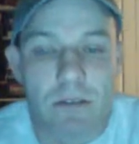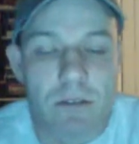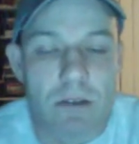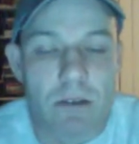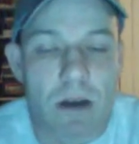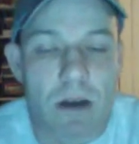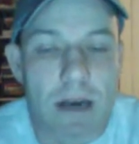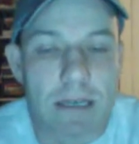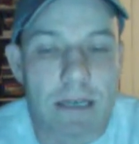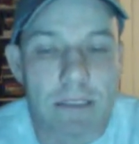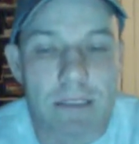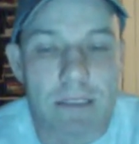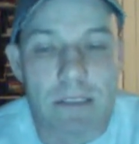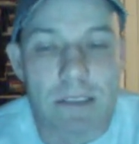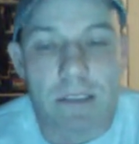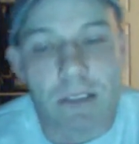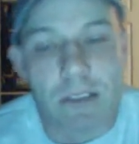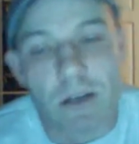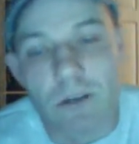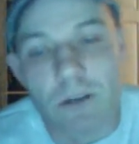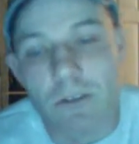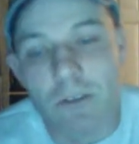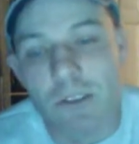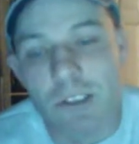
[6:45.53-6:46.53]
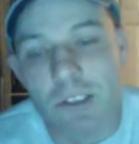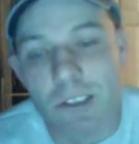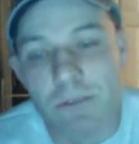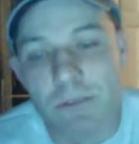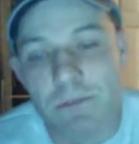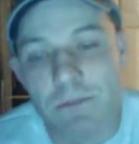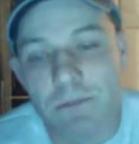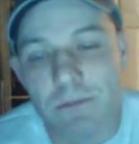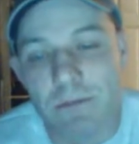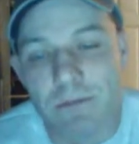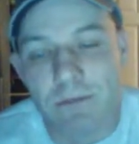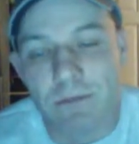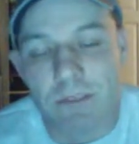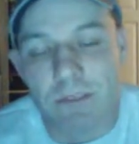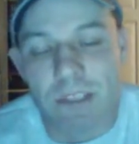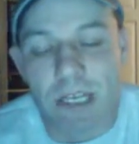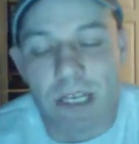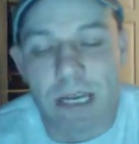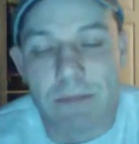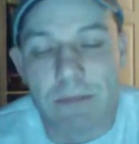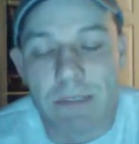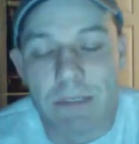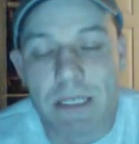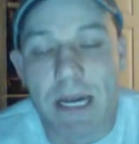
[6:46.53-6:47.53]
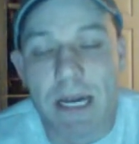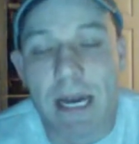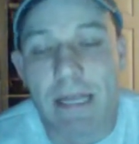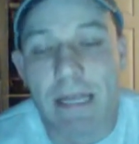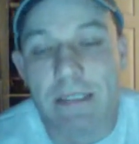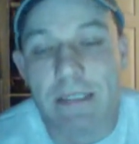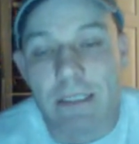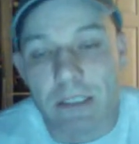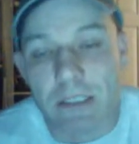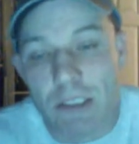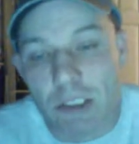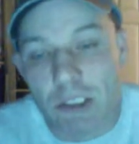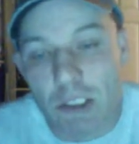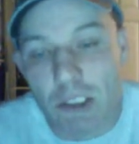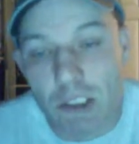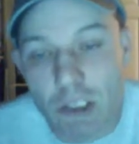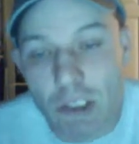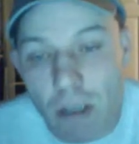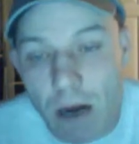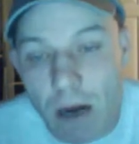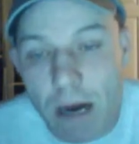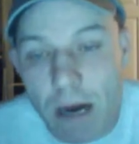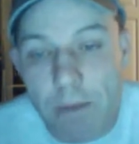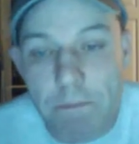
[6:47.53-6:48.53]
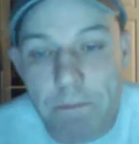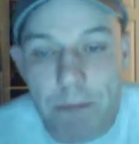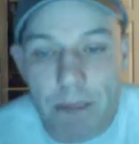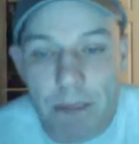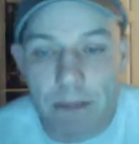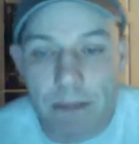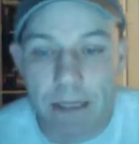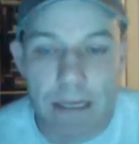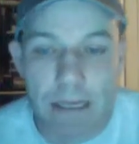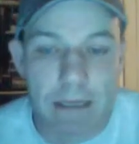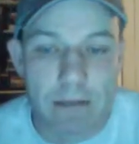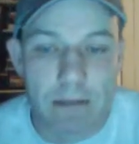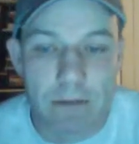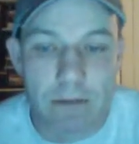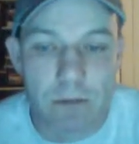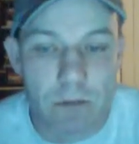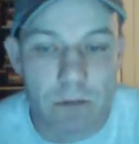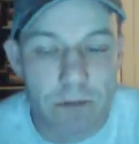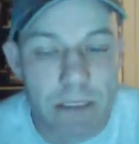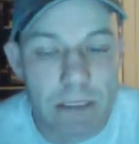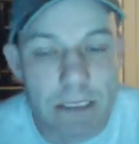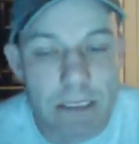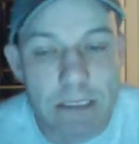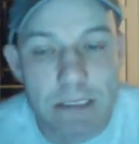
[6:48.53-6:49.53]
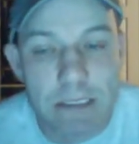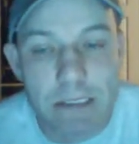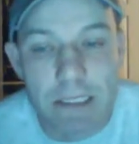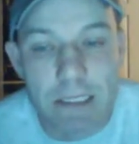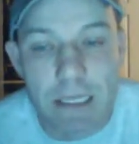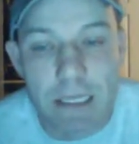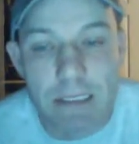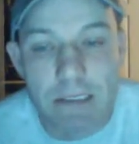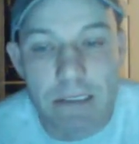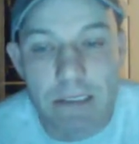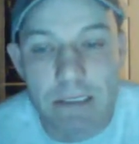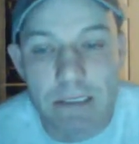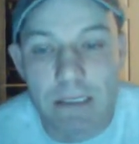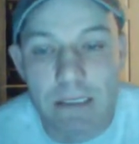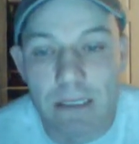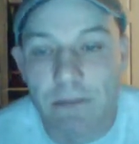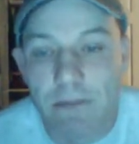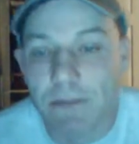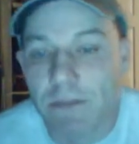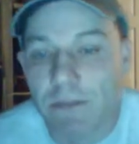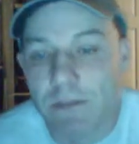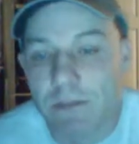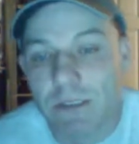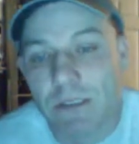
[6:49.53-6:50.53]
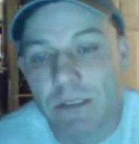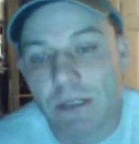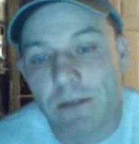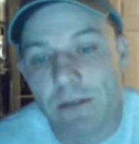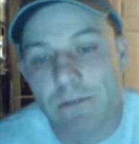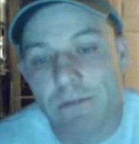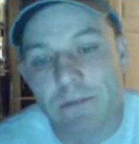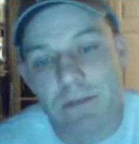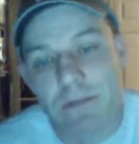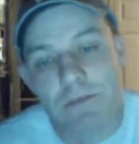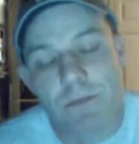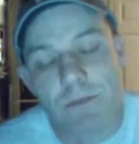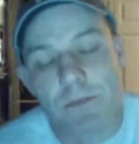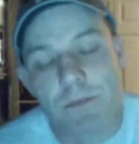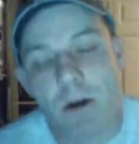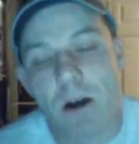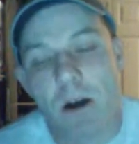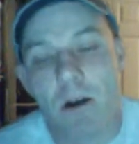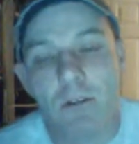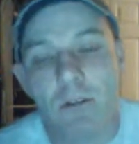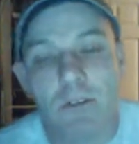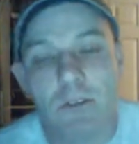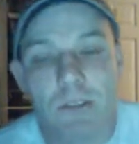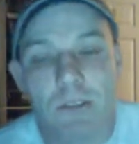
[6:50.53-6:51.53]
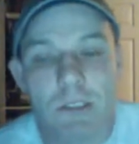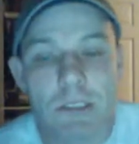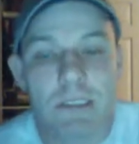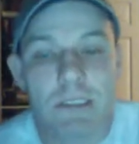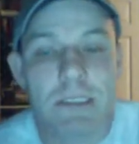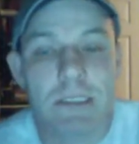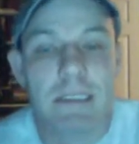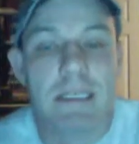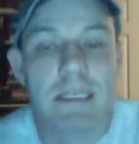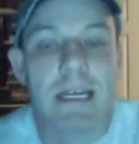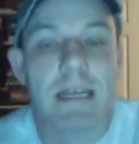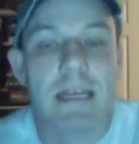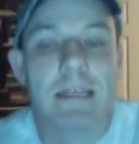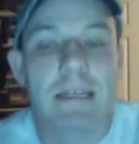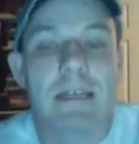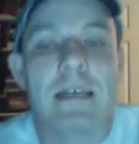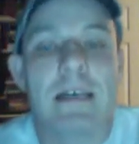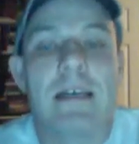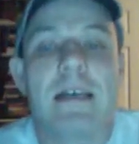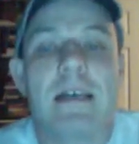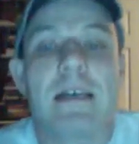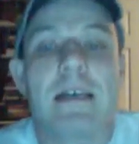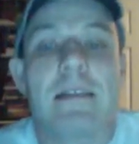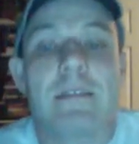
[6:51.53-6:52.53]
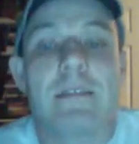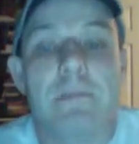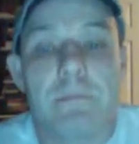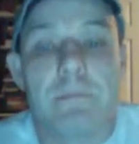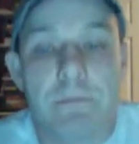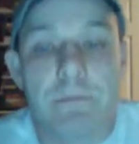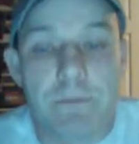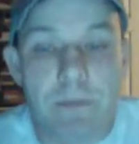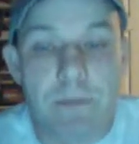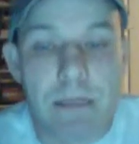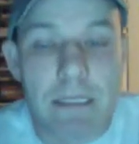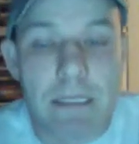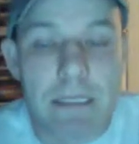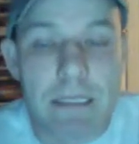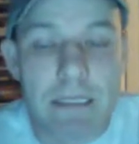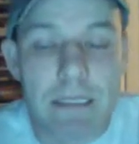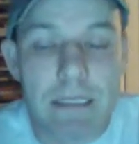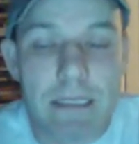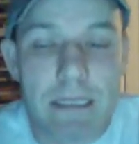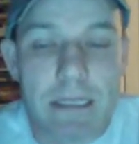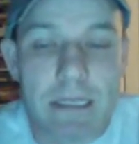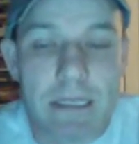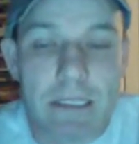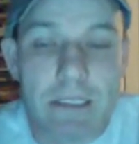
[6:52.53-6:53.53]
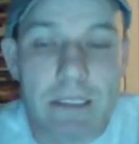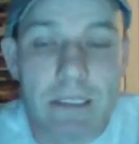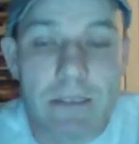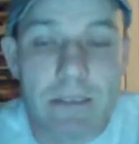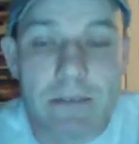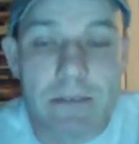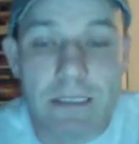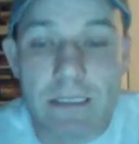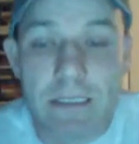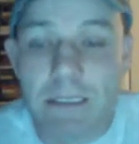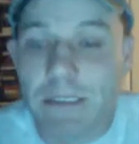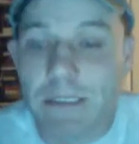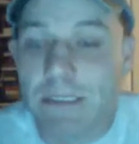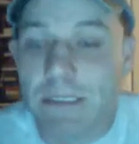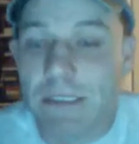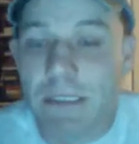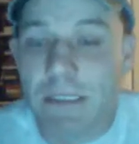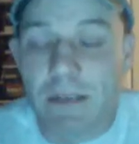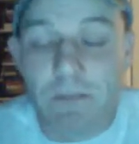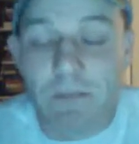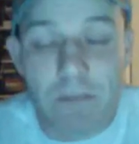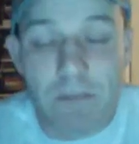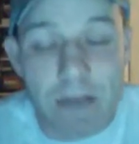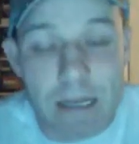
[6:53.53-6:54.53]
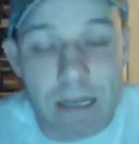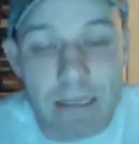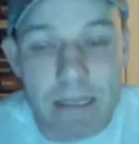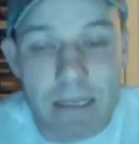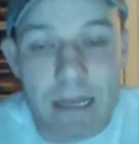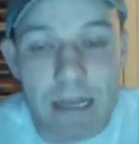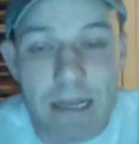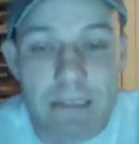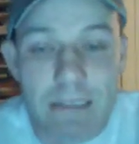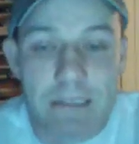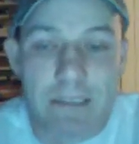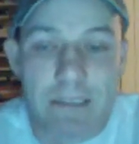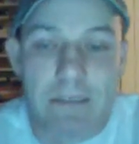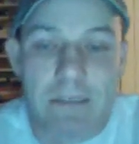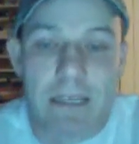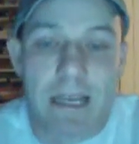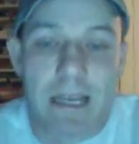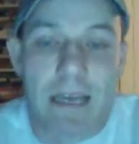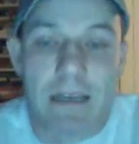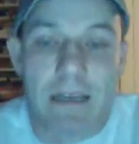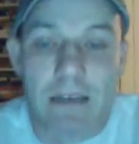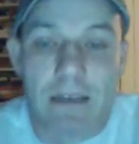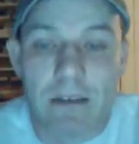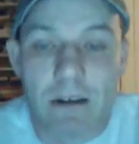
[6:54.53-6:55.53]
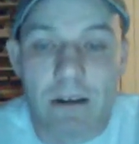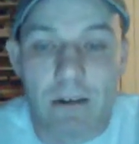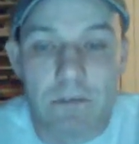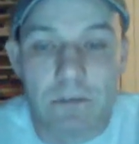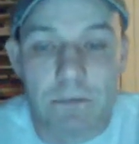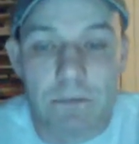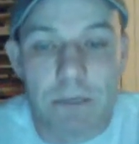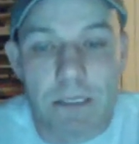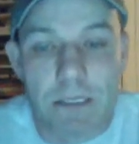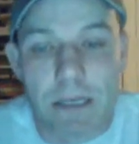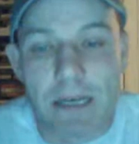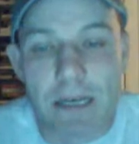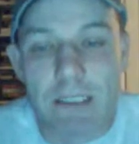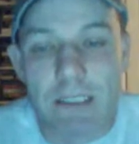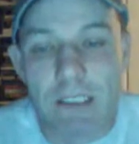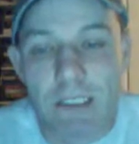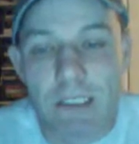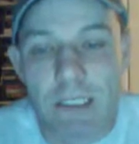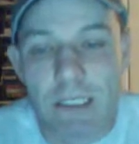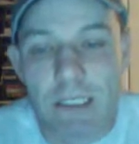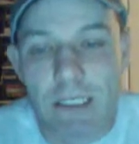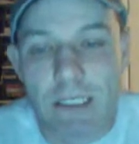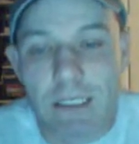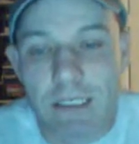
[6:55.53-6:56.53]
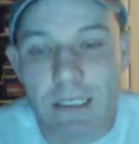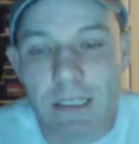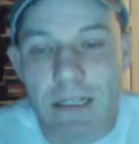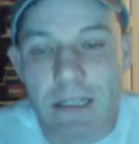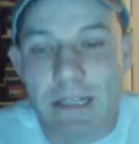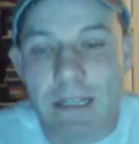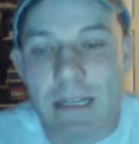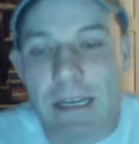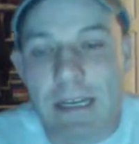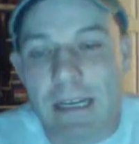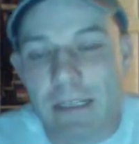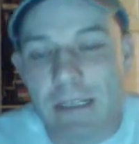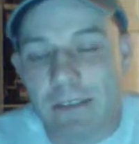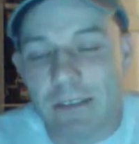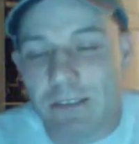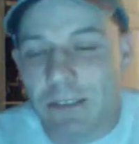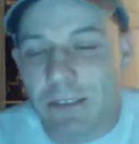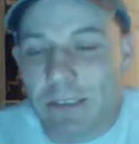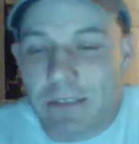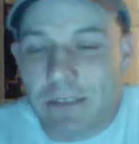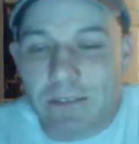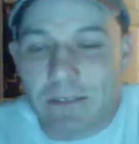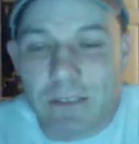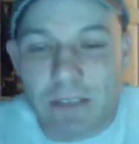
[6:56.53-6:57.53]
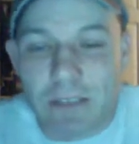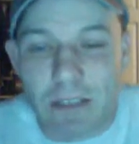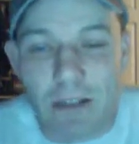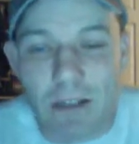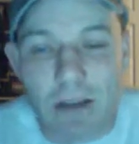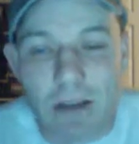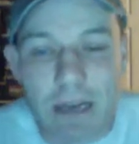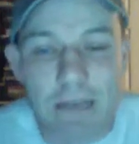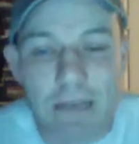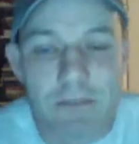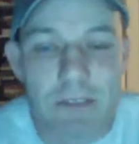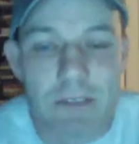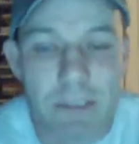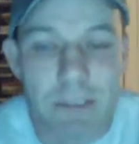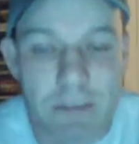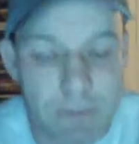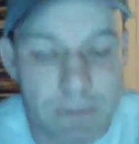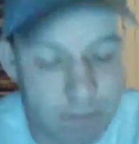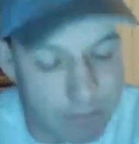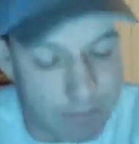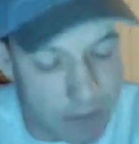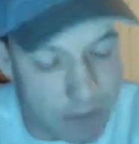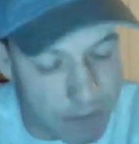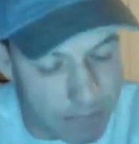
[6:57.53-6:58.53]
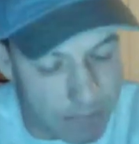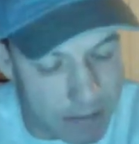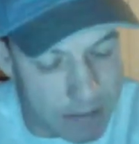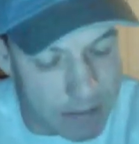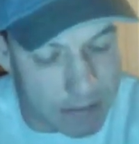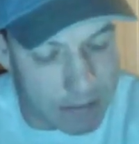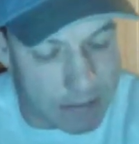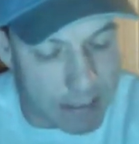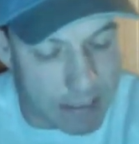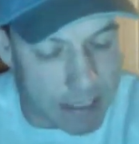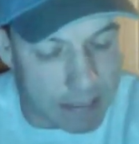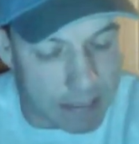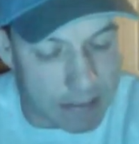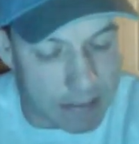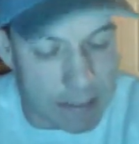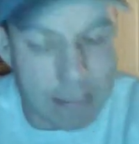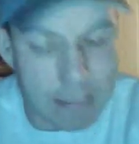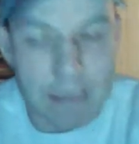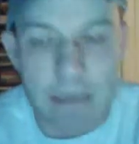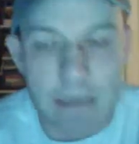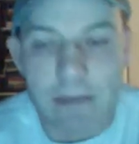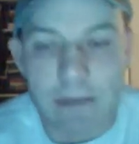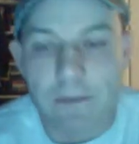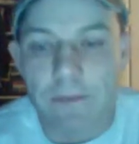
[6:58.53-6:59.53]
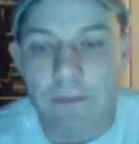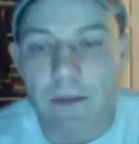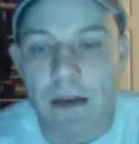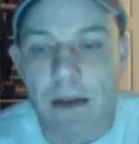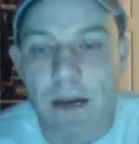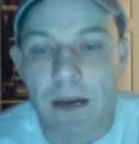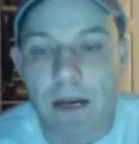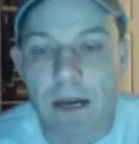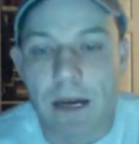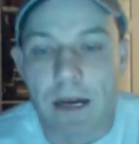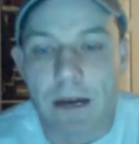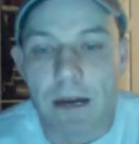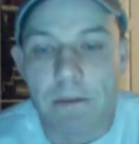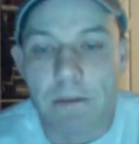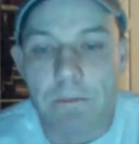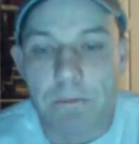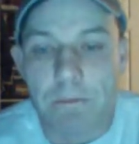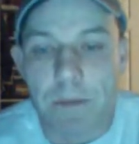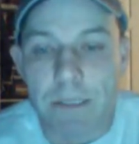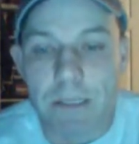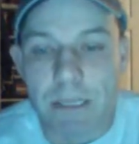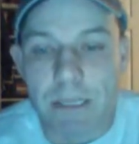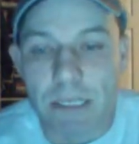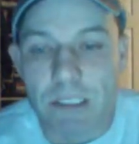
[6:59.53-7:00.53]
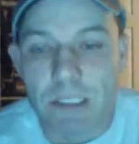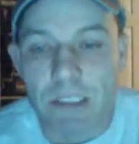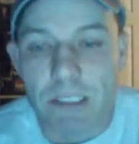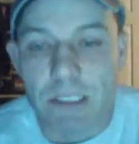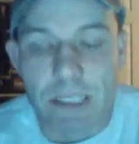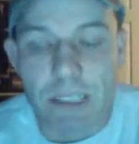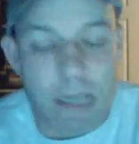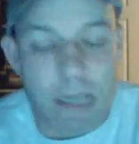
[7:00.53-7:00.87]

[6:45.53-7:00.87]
doctors told Jim James Gardner to stop like doing the stunts and stuff. He was suffering from ulcers and he had knee injuries and stuff like that. So they had a whole production, and also there was a lot of rumors that the production